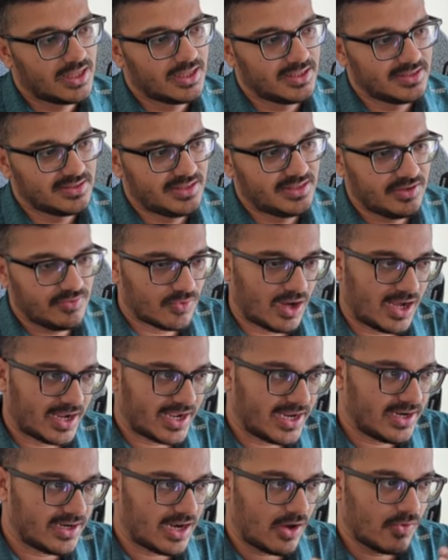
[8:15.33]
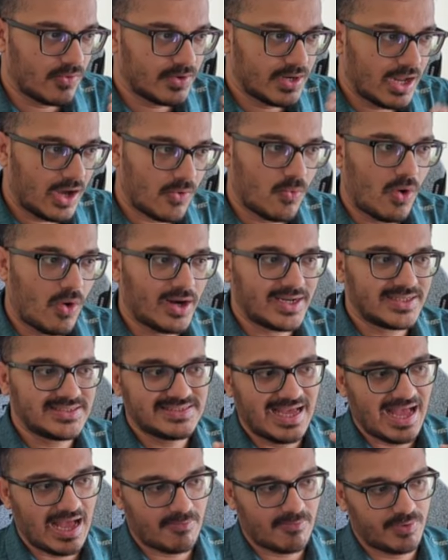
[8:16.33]
Again, now what is
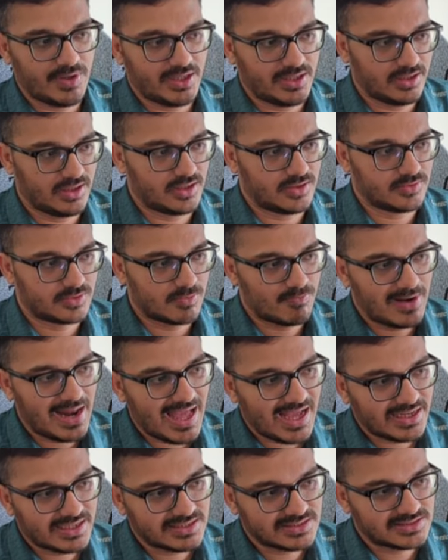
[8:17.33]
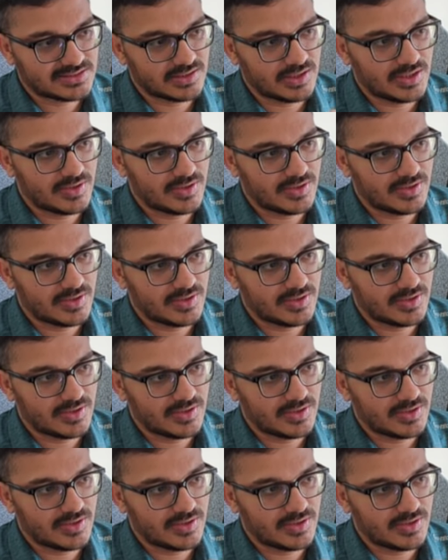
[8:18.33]
happening here? Black is,